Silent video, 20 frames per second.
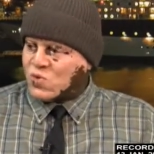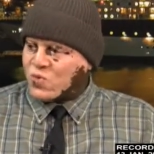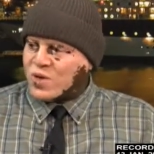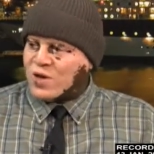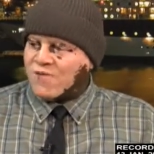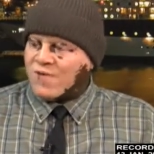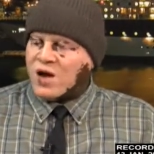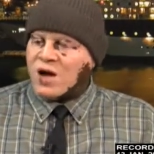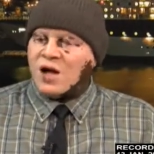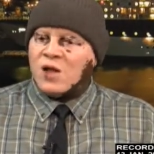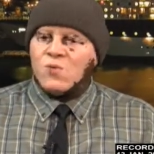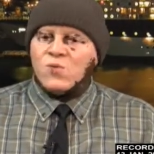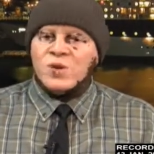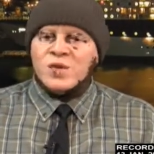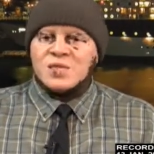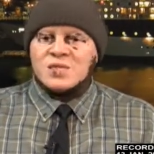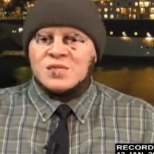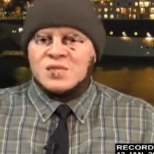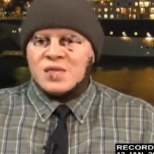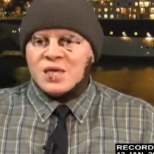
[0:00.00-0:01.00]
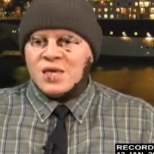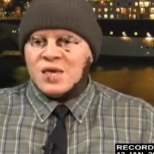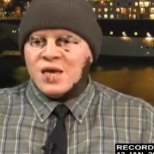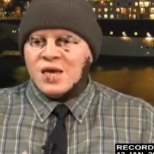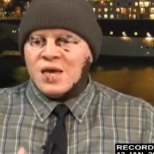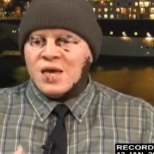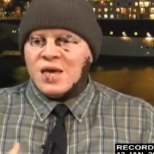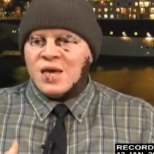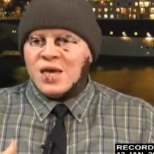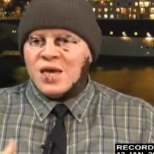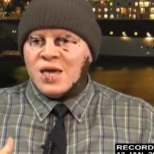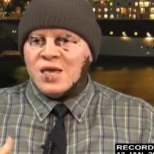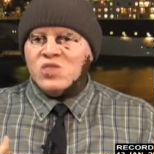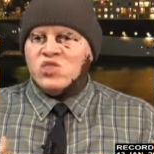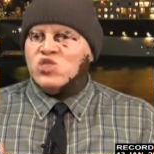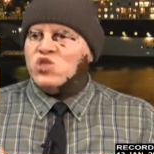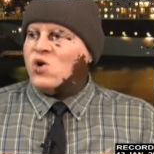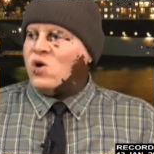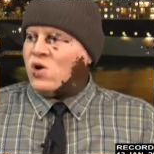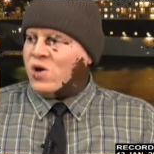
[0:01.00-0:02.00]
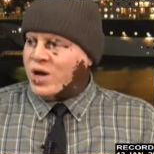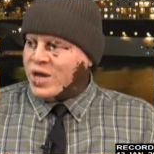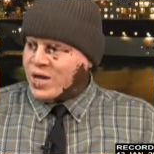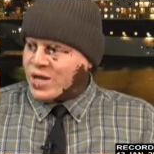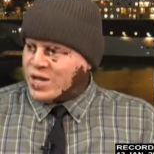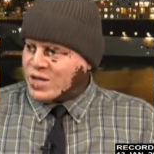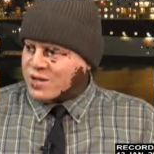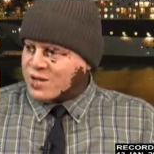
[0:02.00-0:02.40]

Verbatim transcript: We have always enjoyed